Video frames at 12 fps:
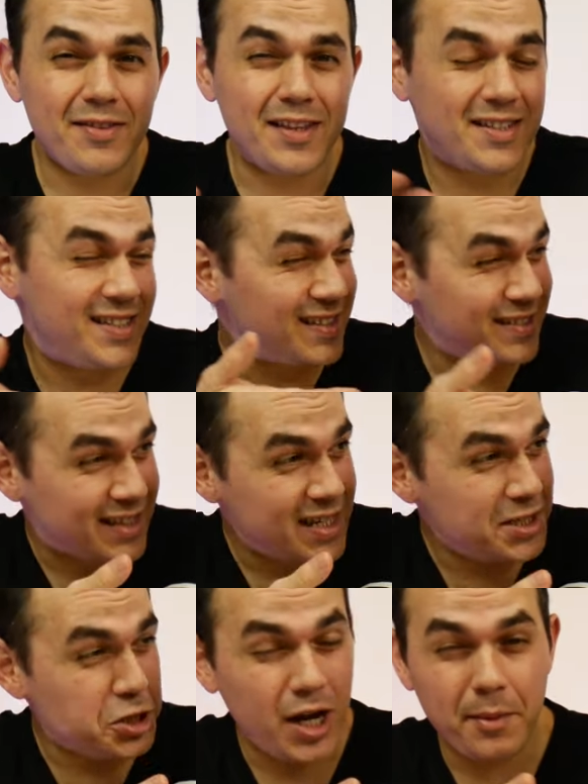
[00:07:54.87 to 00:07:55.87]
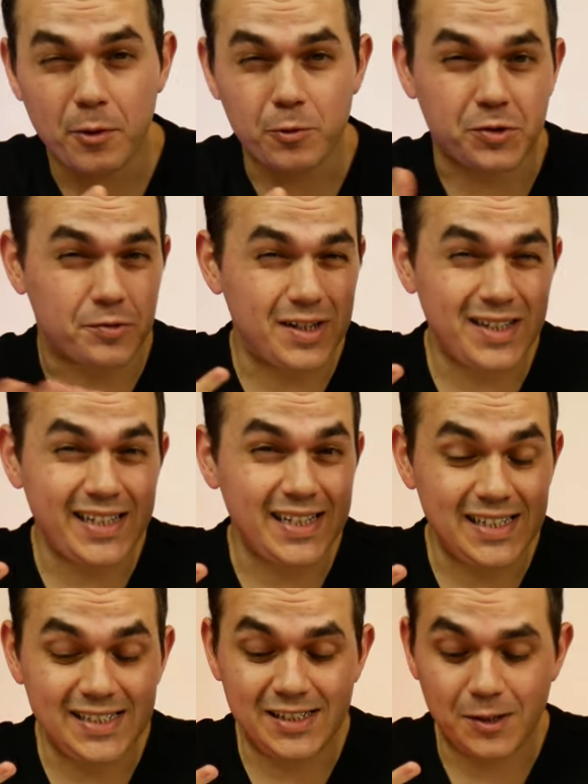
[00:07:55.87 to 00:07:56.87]
this, this chamber was really
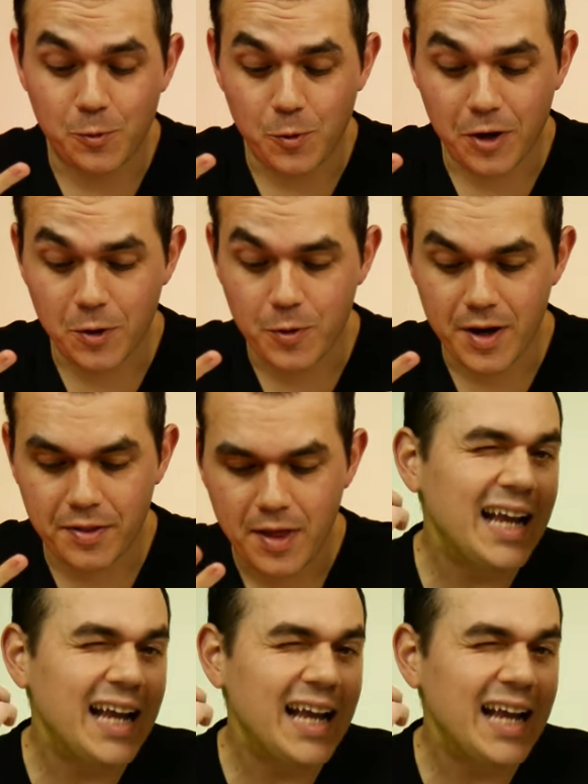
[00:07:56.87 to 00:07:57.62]
easy to work with.